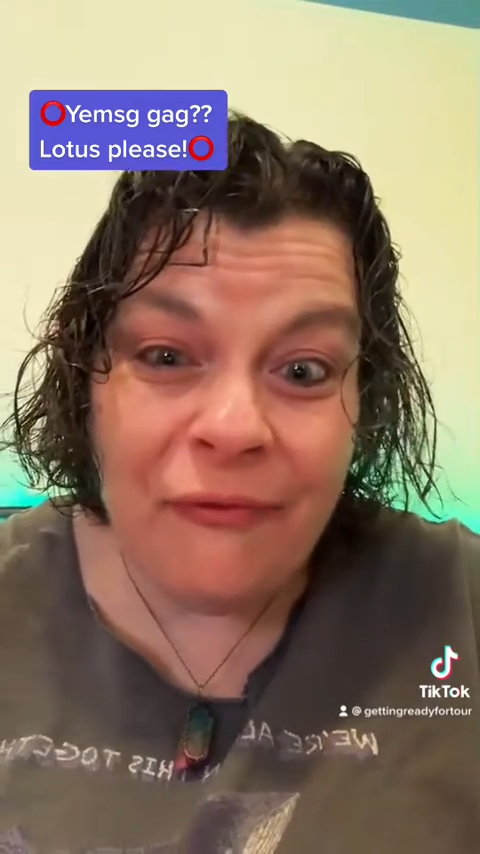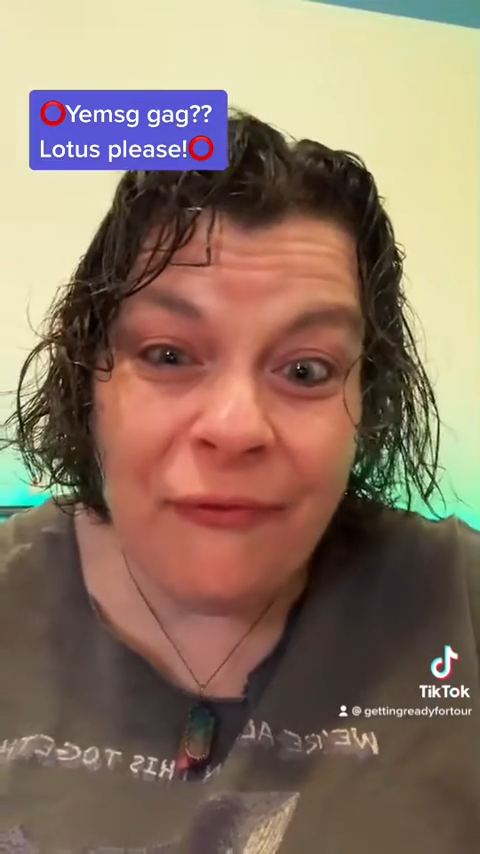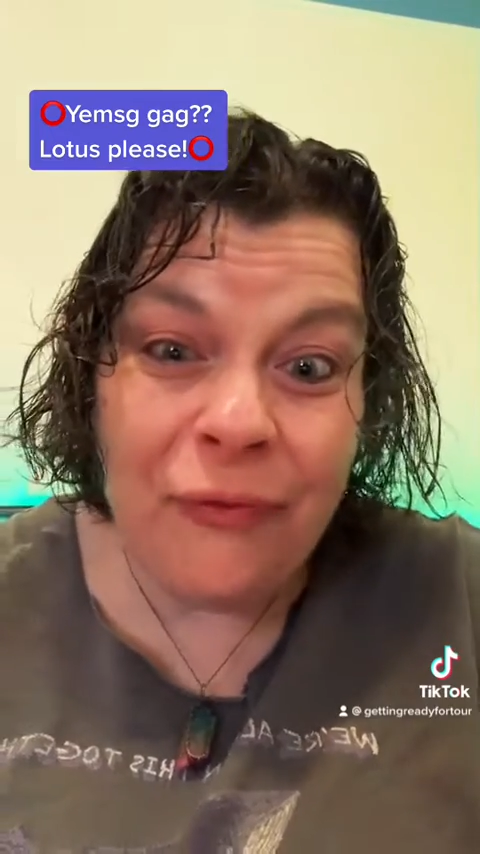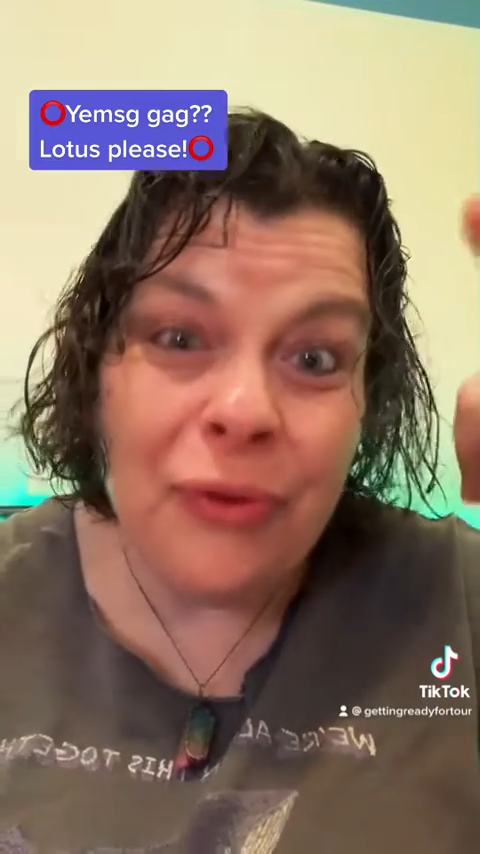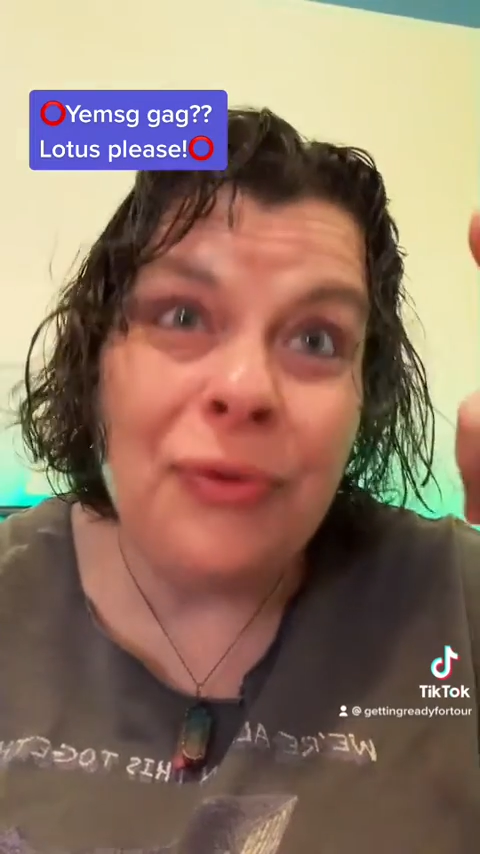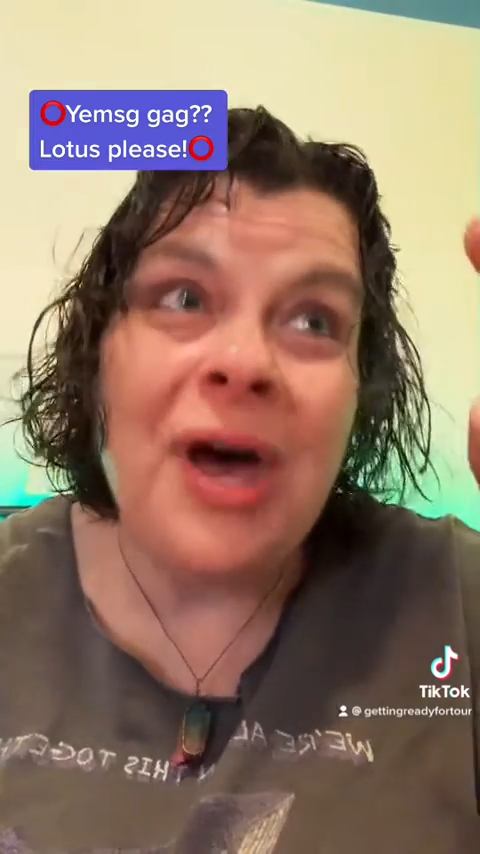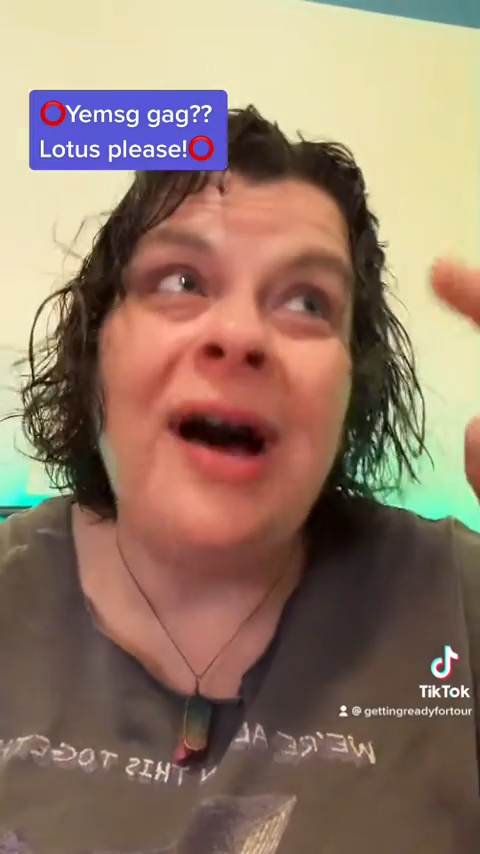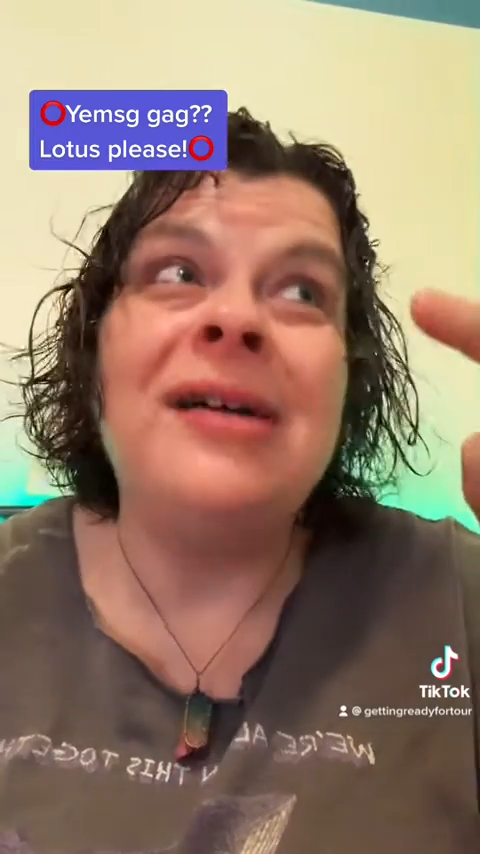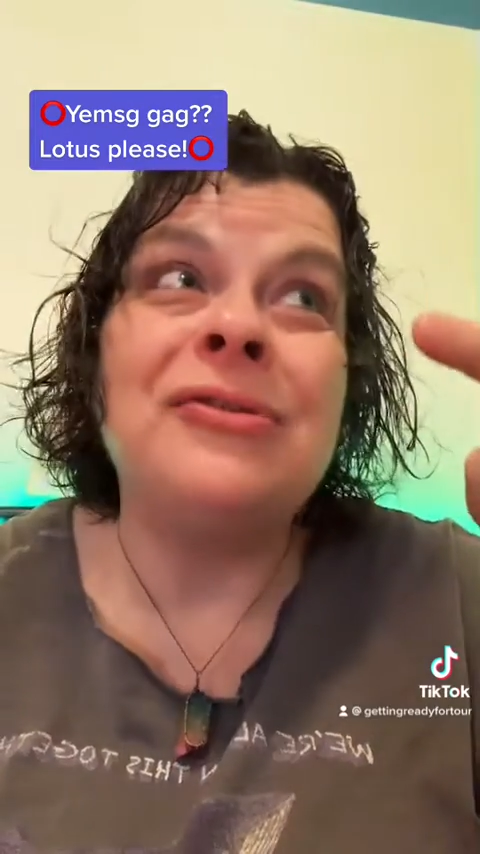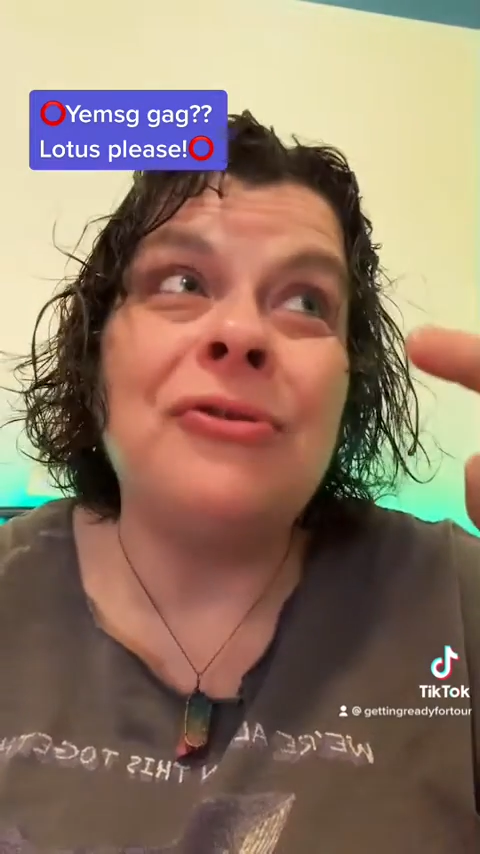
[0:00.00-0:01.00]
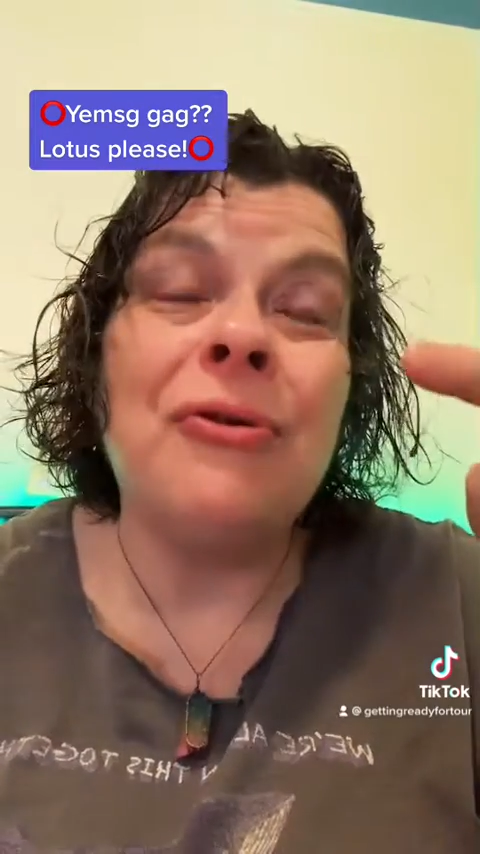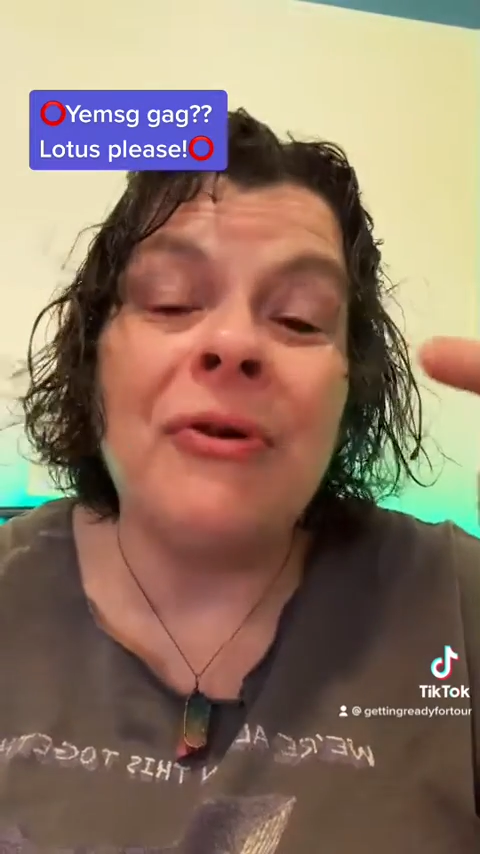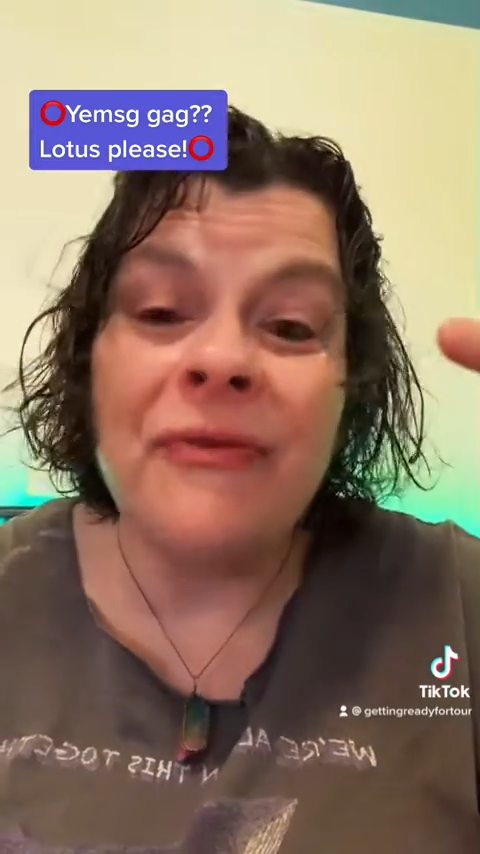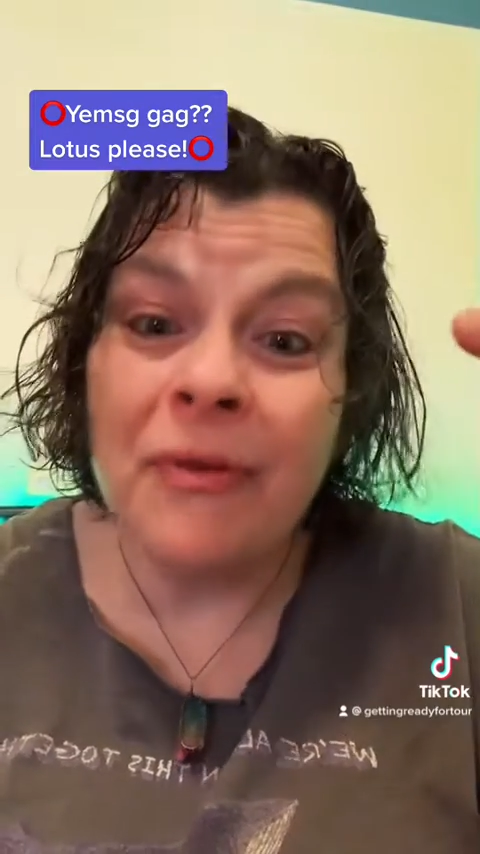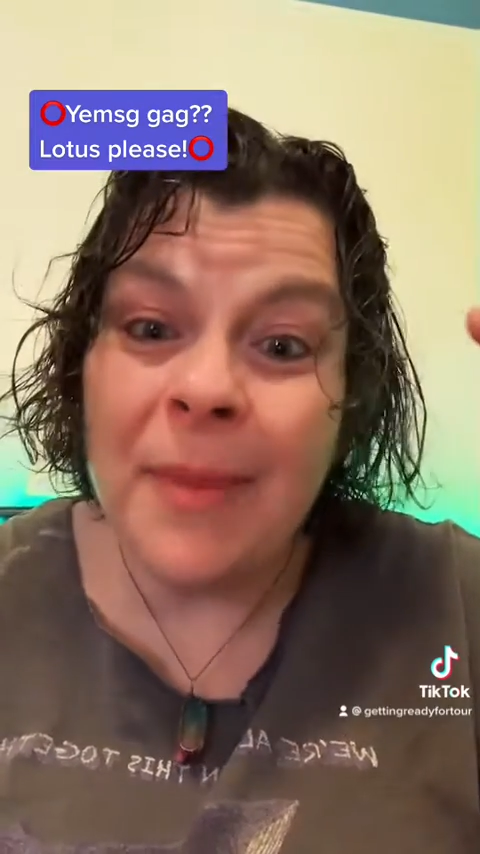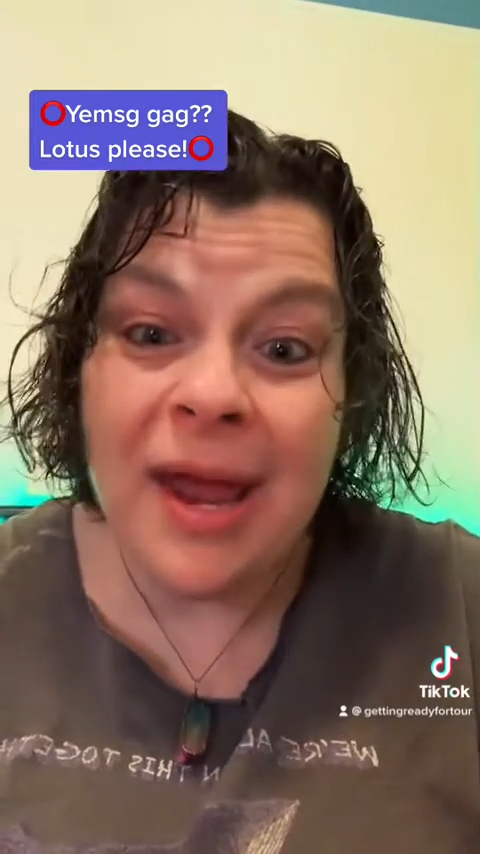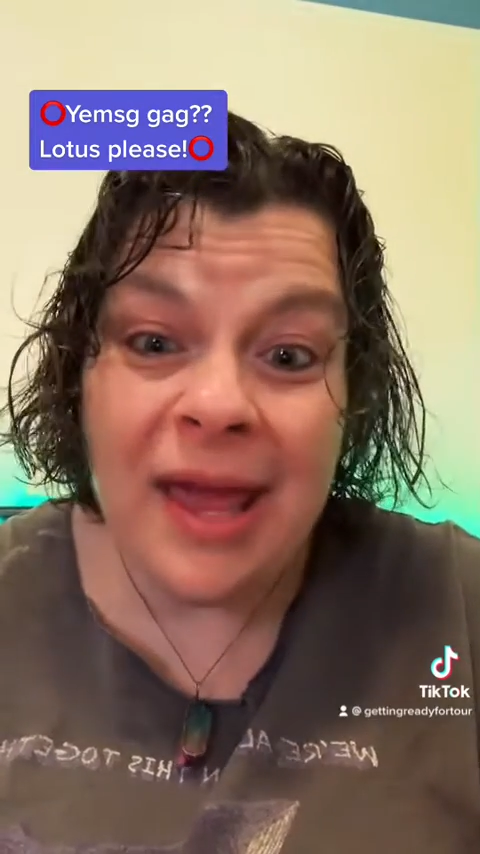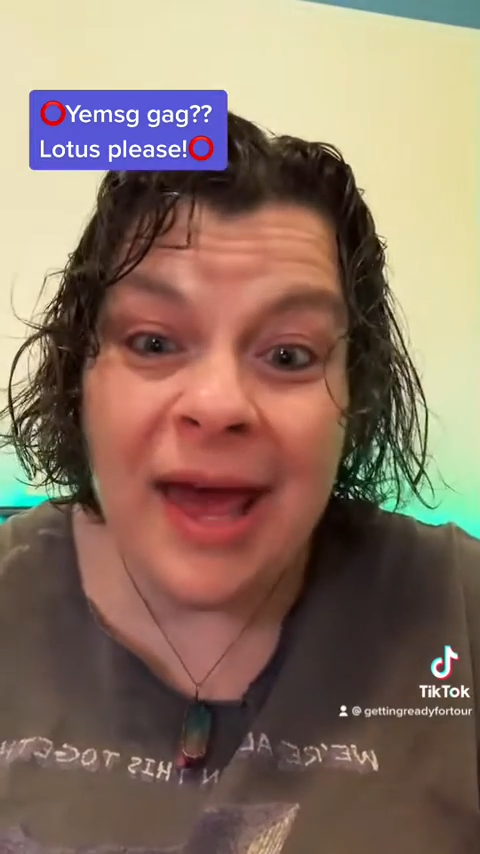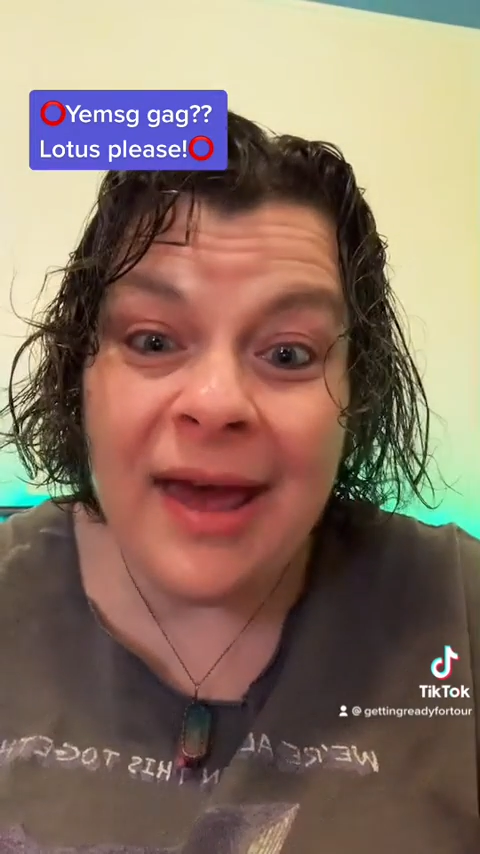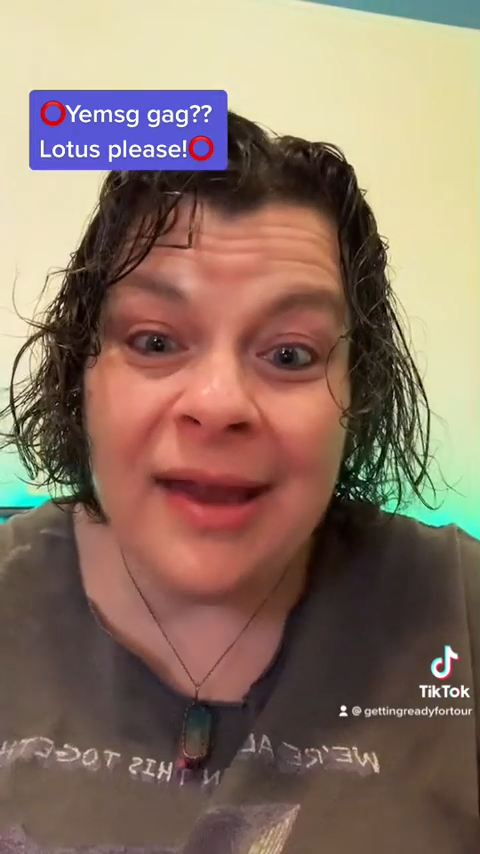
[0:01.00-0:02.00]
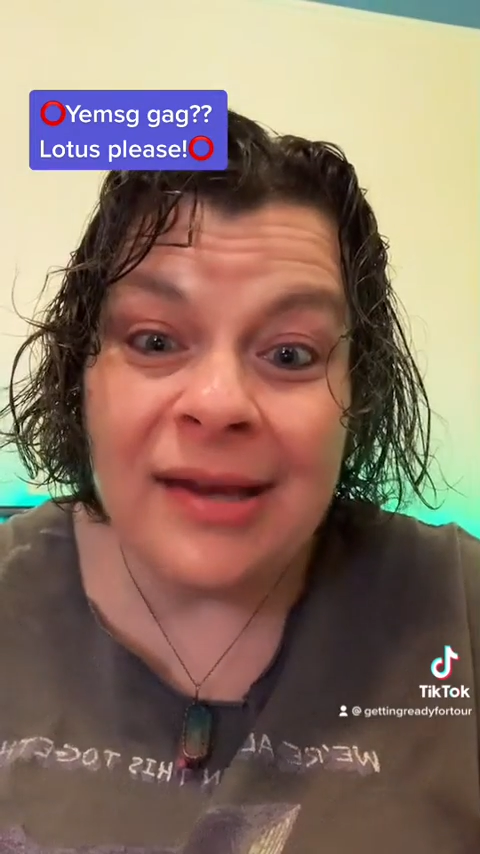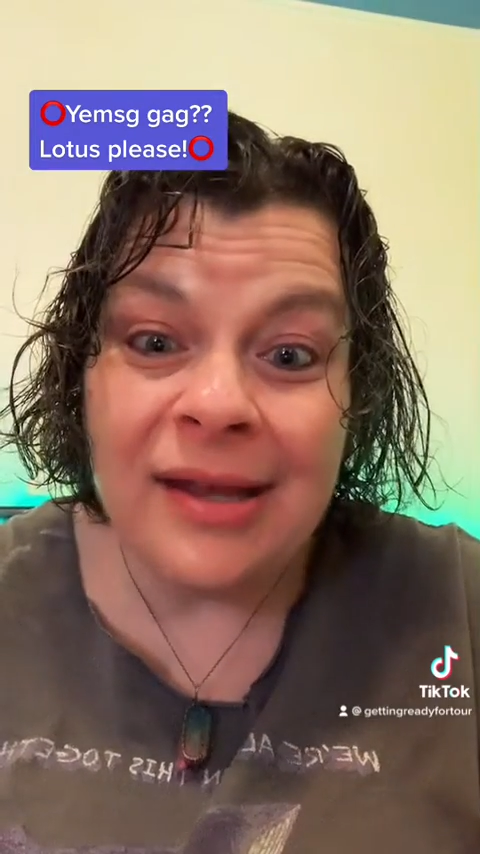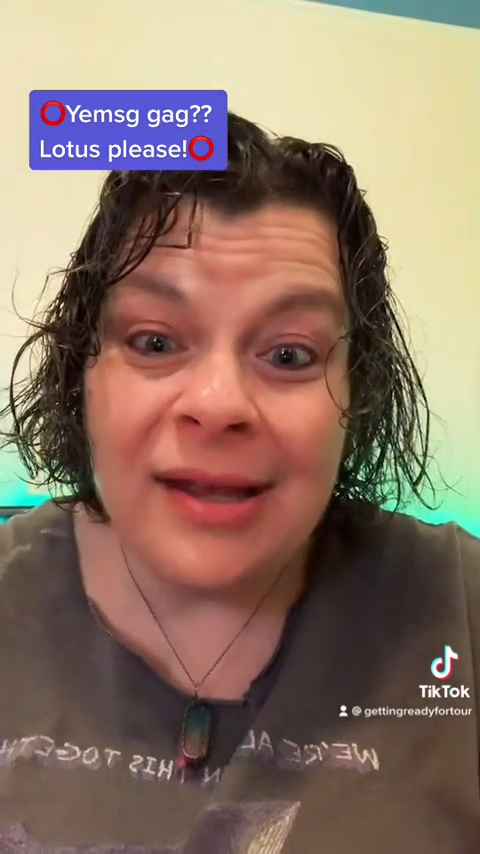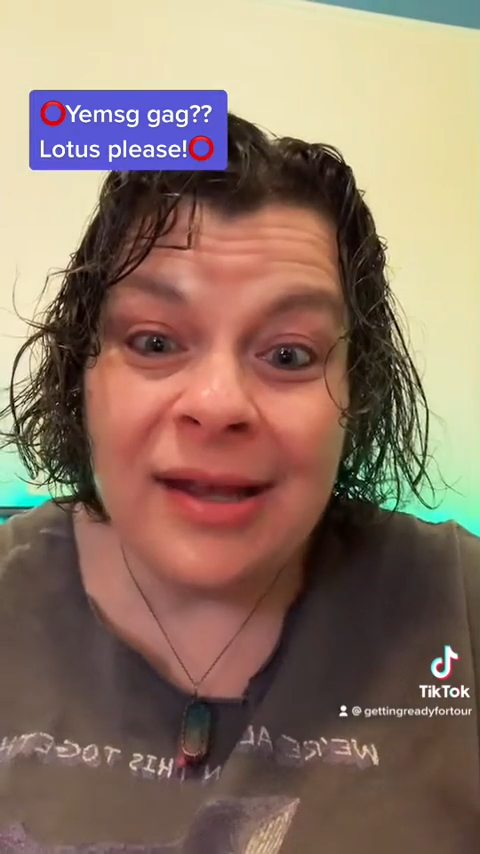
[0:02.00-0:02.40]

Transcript: flew the hot dog over my head,